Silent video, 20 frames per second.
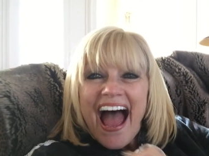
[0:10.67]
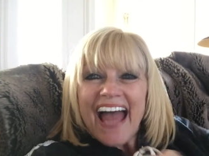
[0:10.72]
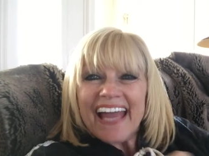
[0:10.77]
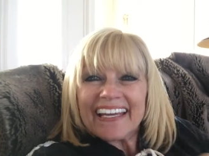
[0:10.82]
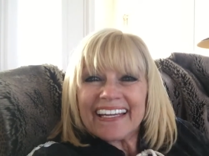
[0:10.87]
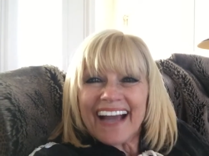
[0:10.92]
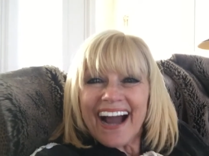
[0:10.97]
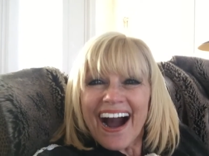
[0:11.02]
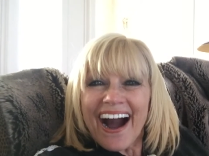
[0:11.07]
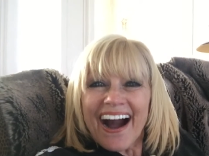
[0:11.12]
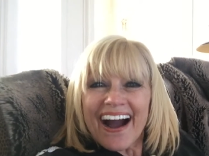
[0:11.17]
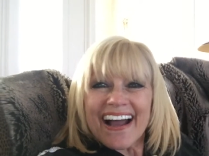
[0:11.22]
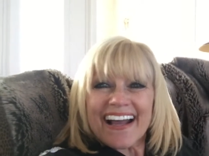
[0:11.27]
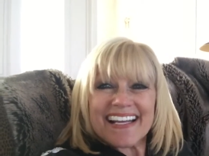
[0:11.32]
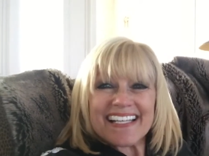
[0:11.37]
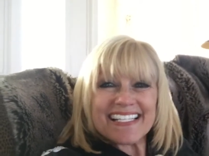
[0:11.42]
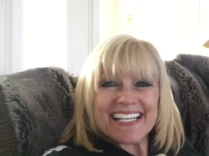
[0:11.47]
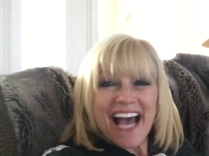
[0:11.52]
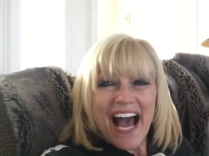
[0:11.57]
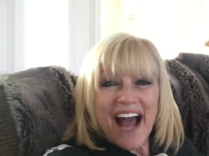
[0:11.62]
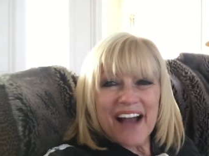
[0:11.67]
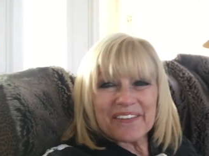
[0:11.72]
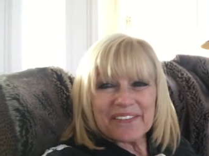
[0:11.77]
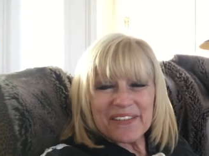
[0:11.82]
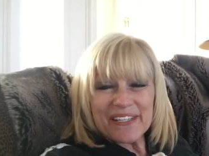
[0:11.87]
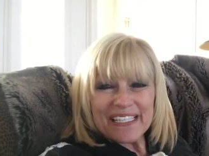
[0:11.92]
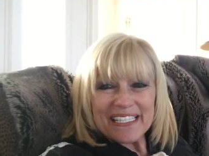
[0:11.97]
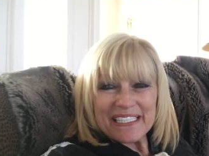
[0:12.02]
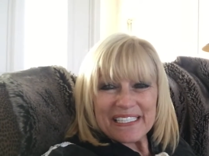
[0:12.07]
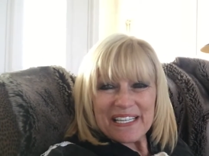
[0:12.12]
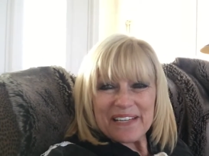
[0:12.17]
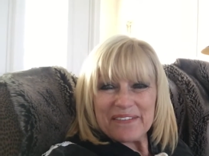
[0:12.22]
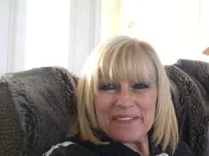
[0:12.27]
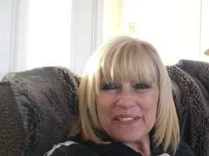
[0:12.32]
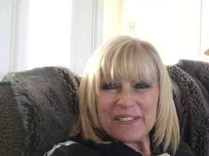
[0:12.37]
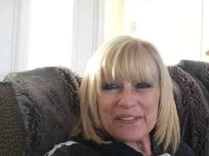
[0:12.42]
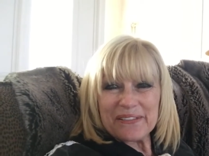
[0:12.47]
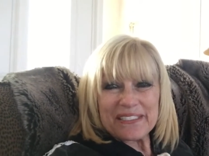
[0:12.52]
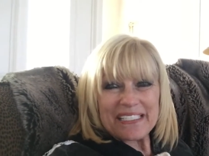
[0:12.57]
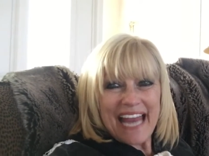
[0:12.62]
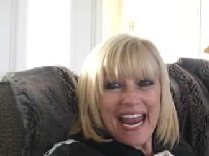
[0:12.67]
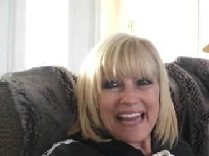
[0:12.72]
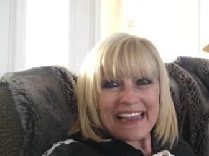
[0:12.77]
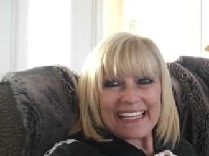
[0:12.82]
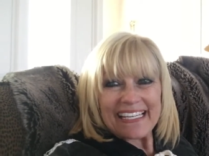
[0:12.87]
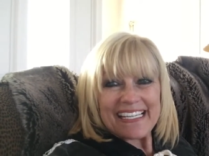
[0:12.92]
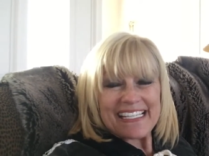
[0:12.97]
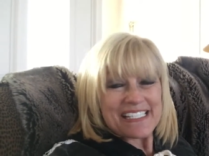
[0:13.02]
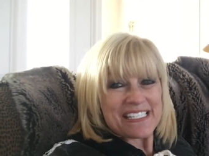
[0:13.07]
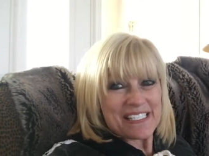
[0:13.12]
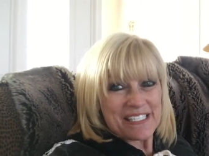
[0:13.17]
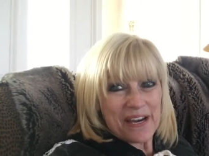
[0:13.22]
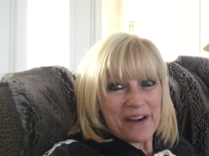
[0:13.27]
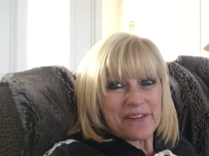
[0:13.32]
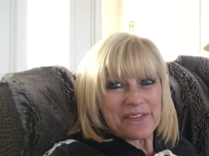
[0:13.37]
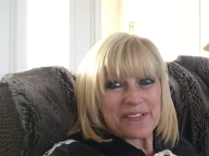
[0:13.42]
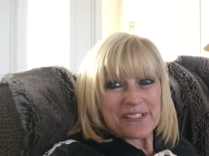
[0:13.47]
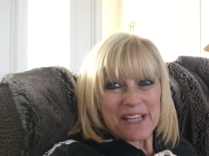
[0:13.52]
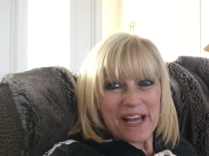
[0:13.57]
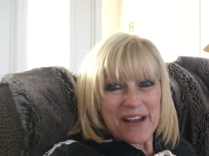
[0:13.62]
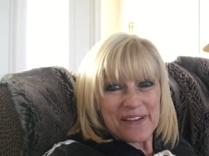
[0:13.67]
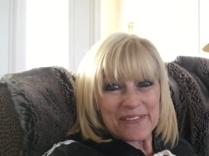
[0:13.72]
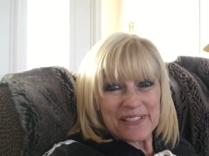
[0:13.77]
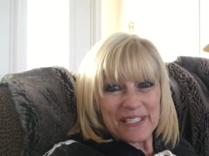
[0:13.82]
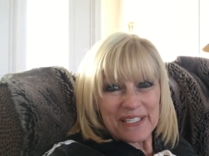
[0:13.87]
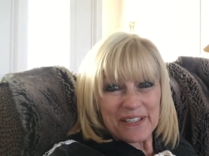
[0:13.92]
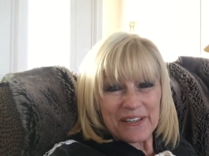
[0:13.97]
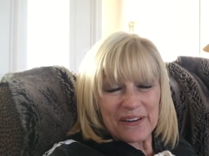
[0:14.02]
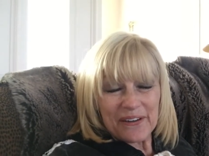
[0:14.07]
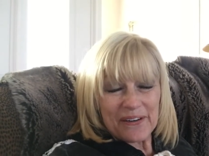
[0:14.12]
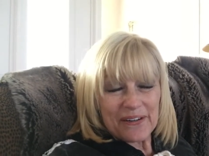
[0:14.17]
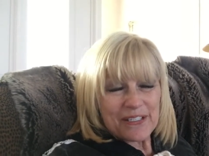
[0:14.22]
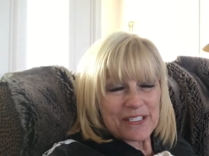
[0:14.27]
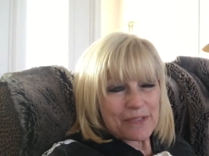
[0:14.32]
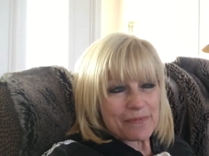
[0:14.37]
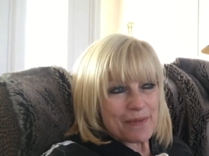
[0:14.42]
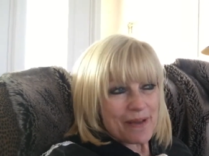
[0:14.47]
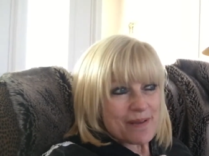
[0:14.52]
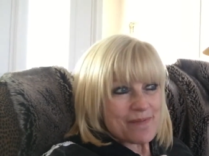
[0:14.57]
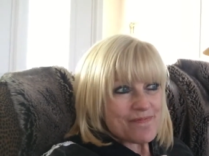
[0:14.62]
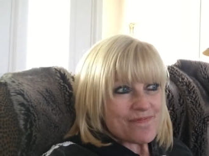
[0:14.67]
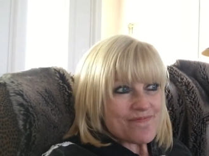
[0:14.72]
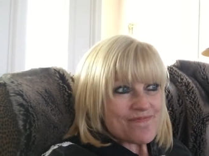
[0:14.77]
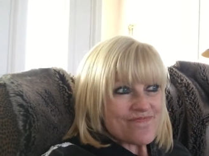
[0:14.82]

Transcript: Hey guys, I want to give you your daily dose of encouragement.